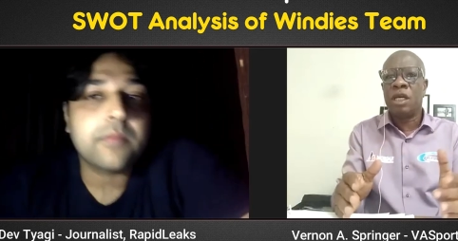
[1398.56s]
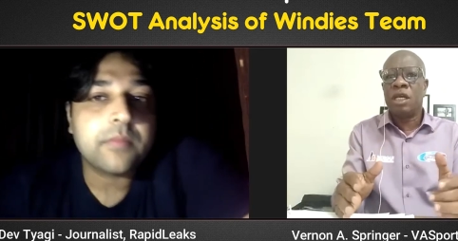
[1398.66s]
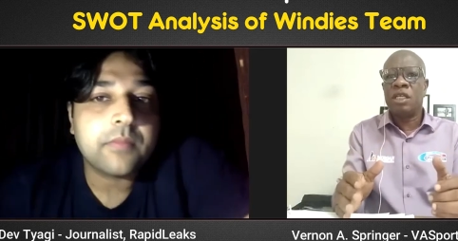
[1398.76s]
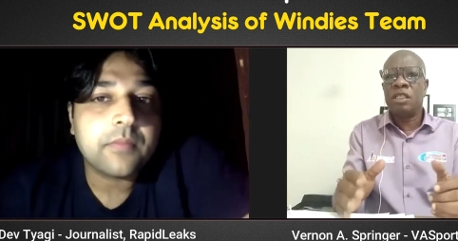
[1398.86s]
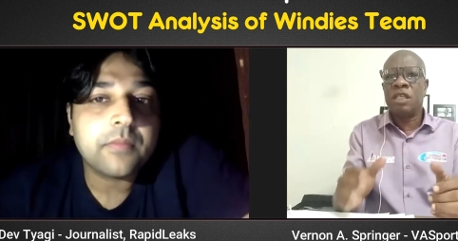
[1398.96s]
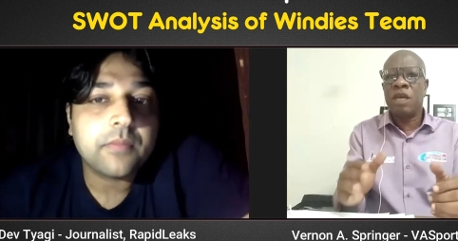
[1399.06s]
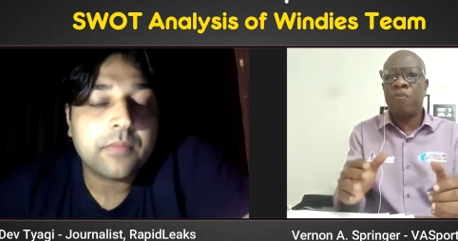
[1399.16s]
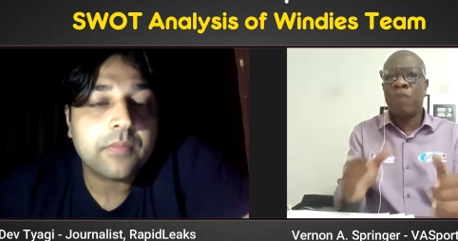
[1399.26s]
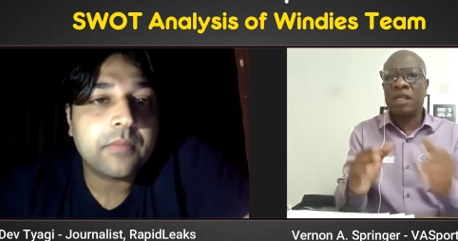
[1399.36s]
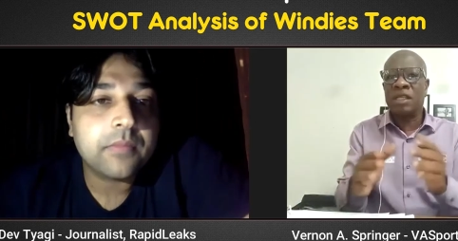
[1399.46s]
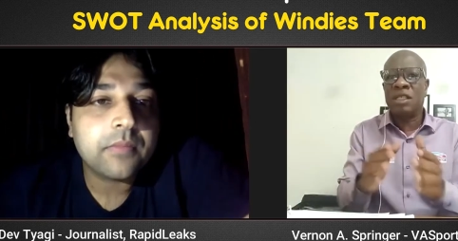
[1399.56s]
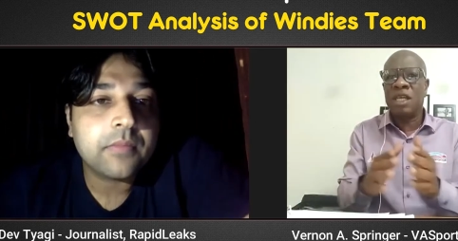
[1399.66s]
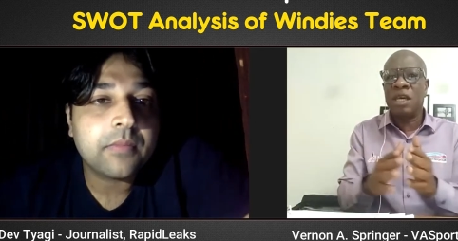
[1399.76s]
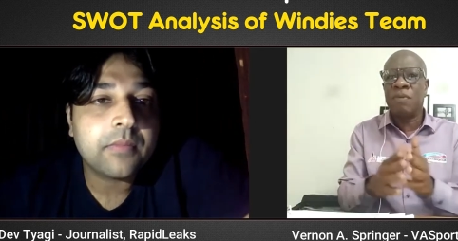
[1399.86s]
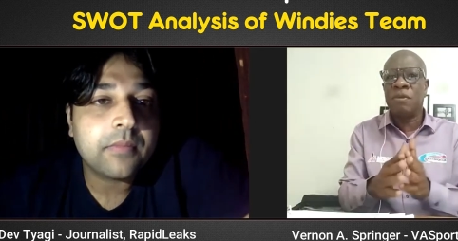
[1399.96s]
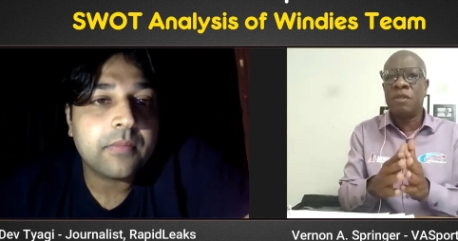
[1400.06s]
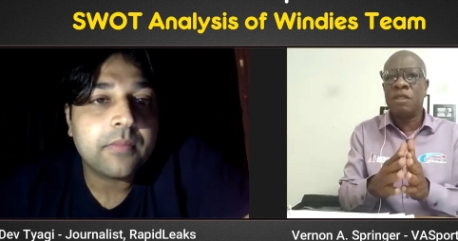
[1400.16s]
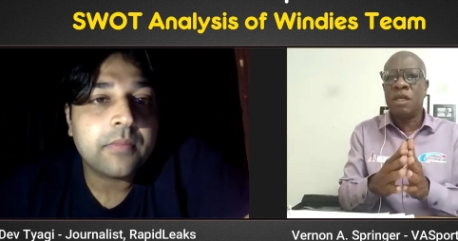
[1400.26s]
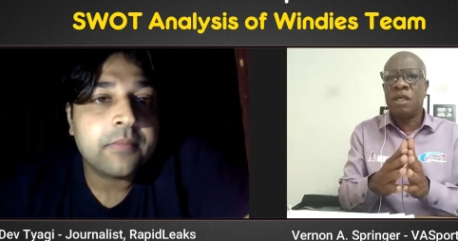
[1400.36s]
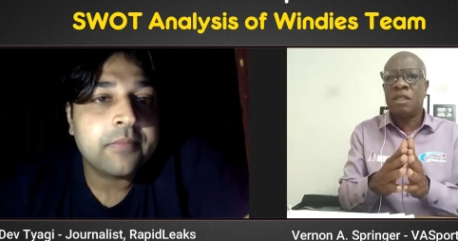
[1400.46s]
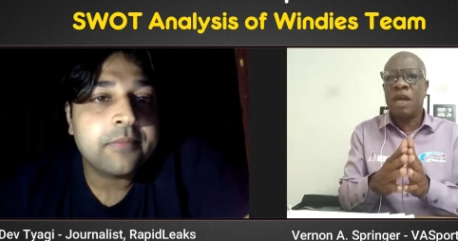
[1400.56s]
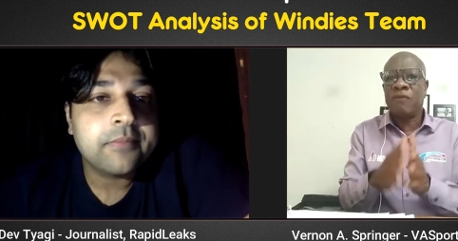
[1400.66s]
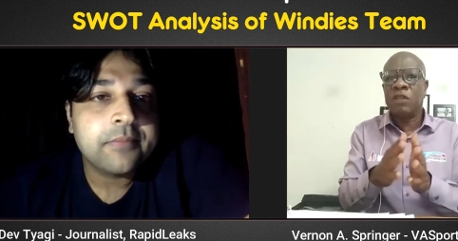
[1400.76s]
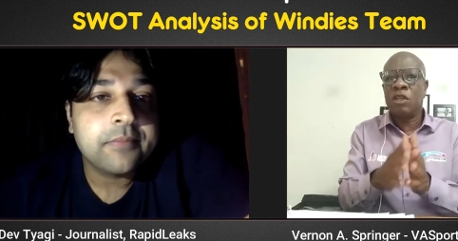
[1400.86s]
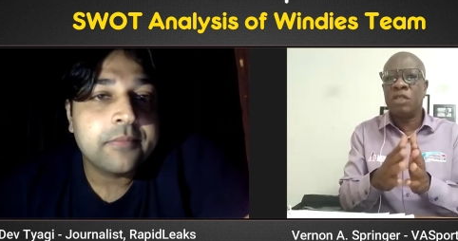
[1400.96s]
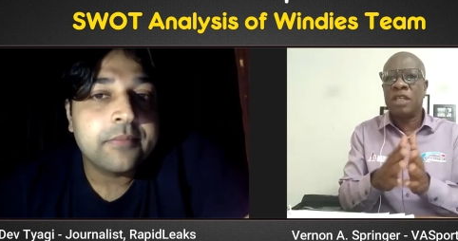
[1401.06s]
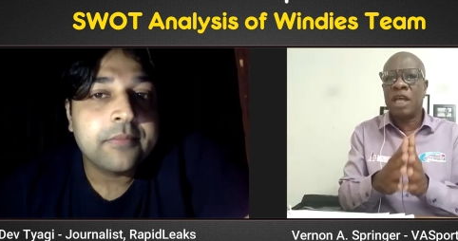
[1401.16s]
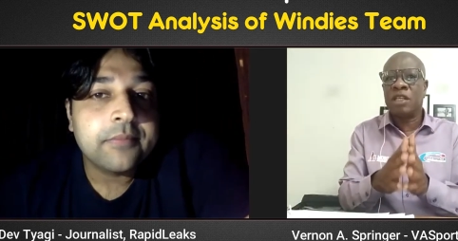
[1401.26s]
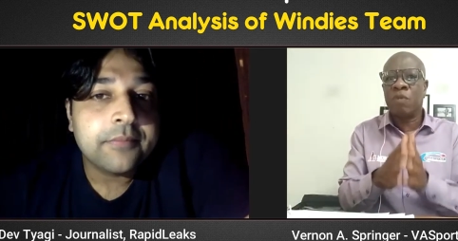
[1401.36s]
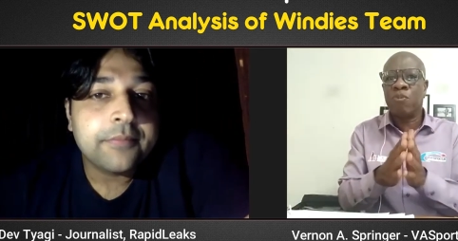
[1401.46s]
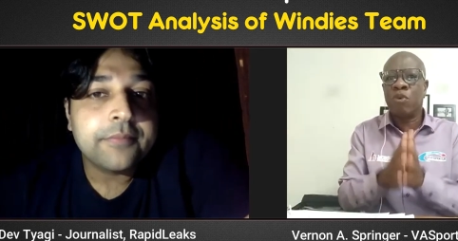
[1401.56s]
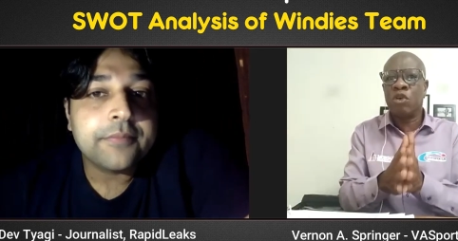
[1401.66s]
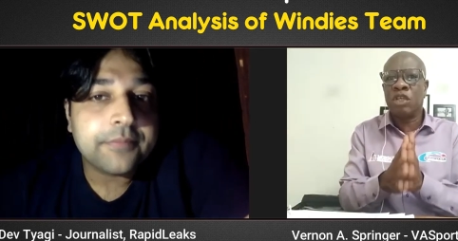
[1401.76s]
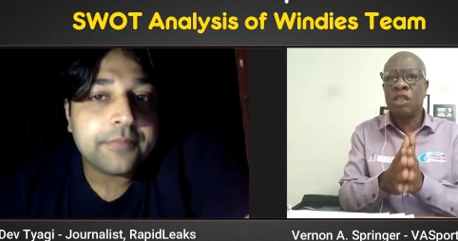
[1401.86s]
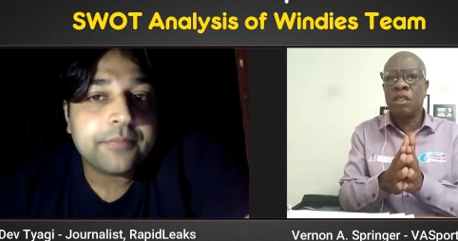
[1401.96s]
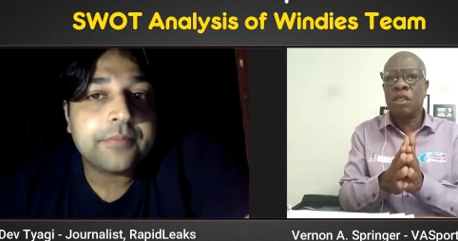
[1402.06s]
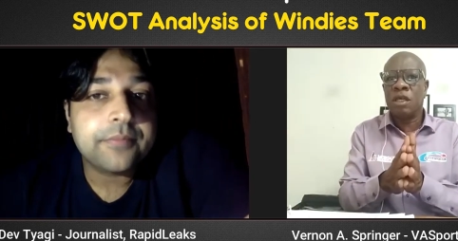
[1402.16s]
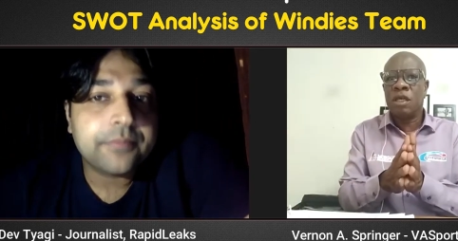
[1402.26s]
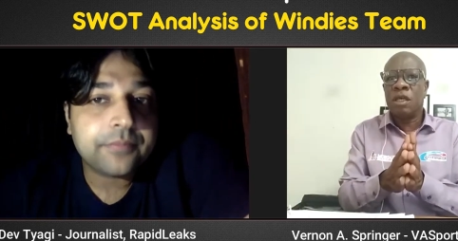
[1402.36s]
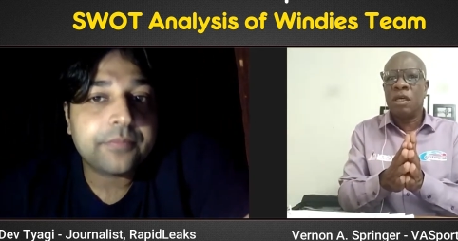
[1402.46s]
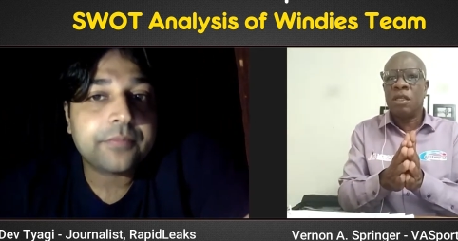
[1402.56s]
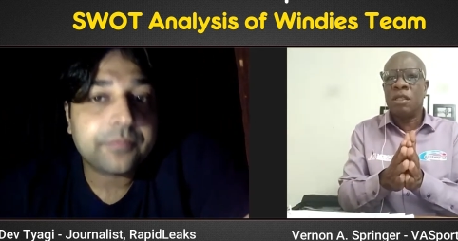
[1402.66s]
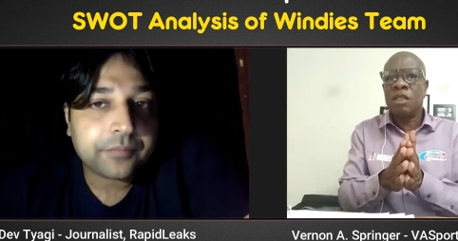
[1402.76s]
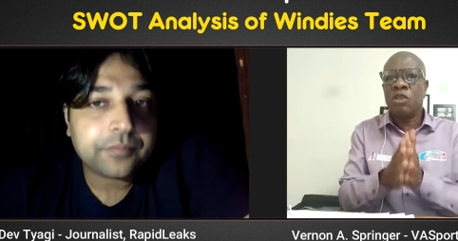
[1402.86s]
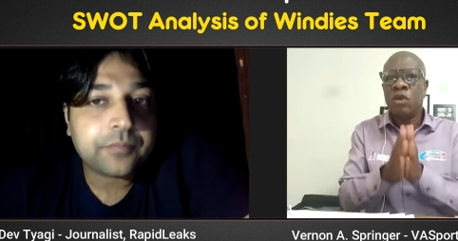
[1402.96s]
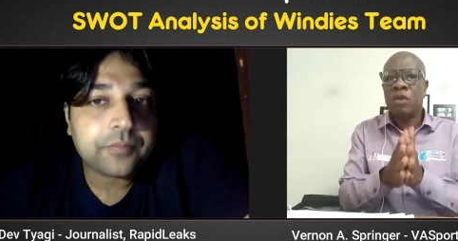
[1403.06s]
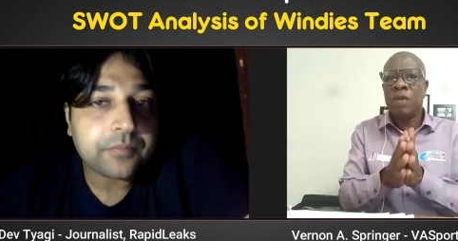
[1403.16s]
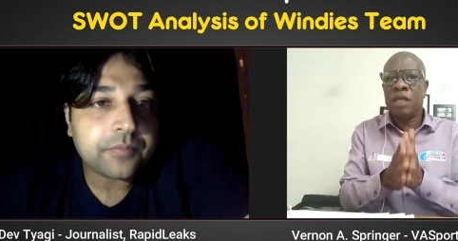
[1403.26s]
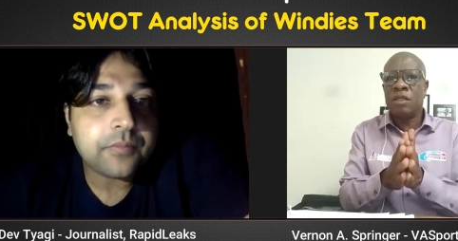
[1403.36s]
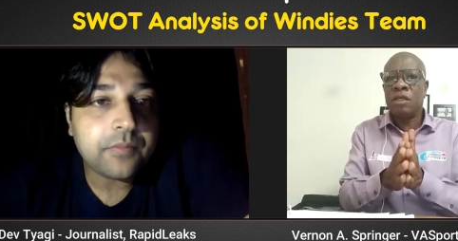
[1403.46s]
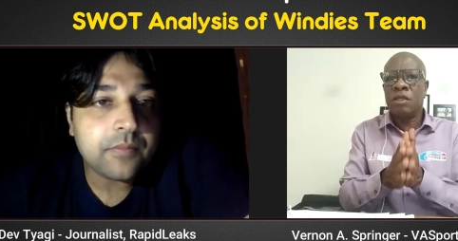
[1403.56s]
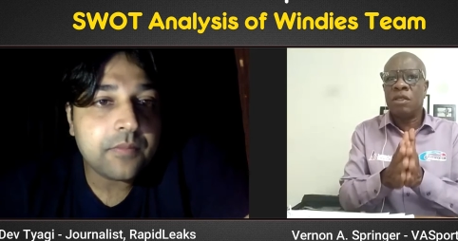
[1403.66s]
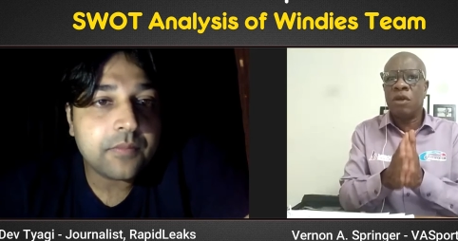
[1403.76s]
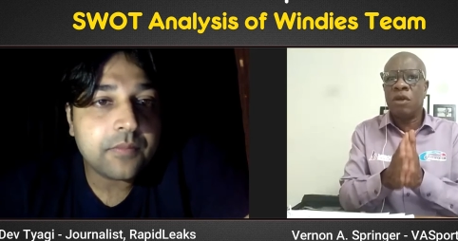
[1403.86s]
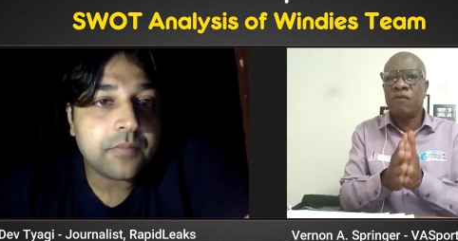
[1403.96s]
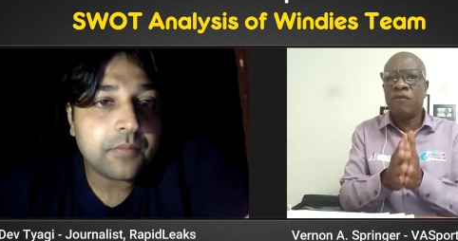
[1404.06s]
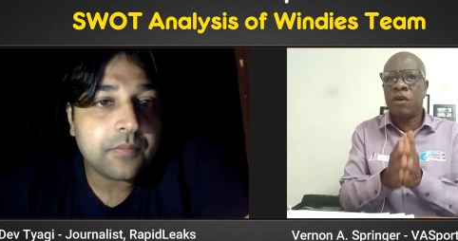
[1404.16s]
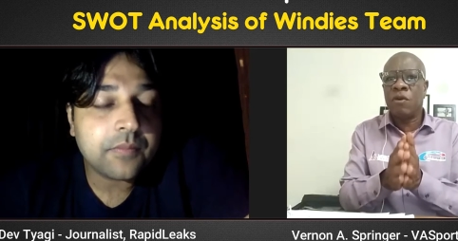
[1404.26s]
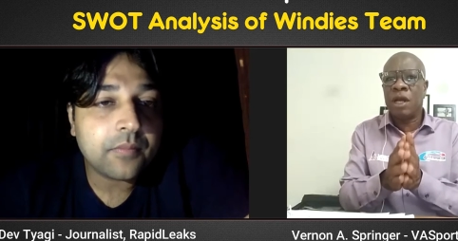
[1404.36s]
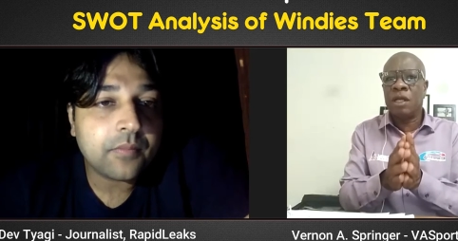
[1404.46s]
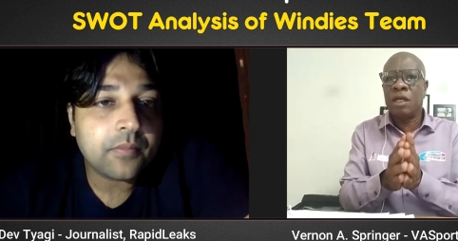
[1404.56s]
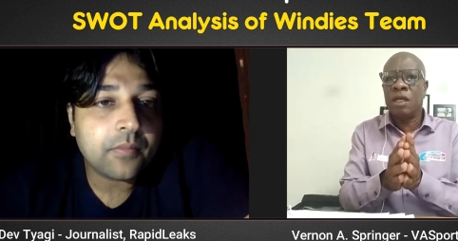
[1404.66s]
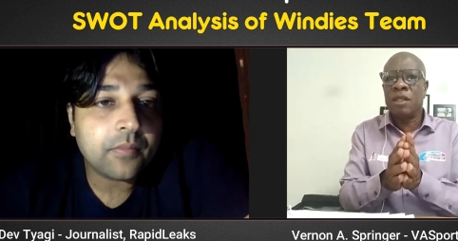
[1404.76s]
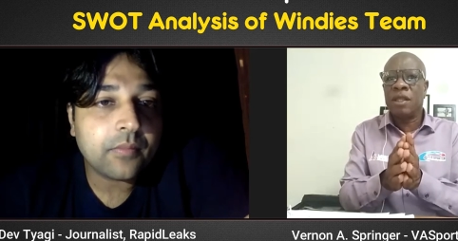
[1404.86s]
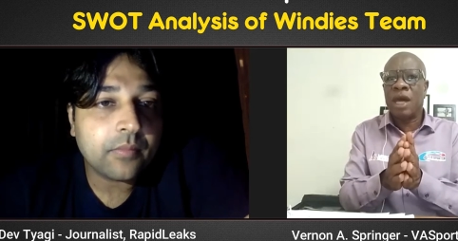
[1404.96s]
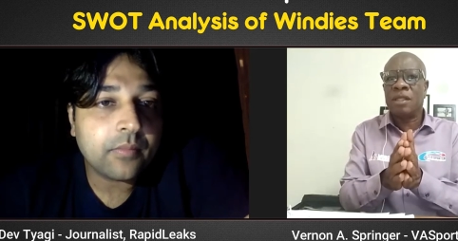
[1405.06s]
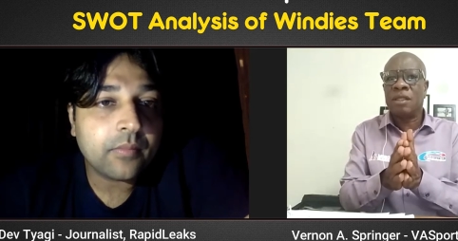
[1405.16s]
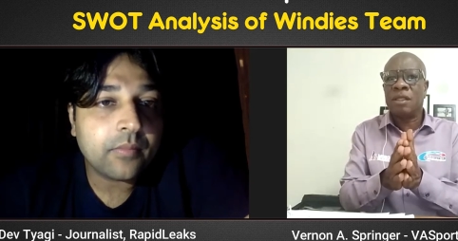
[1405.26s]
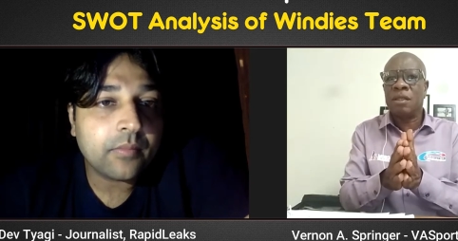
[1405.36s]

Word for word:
Speaker 1: is their practice games. They have to now start approaching the tournament knowing very well that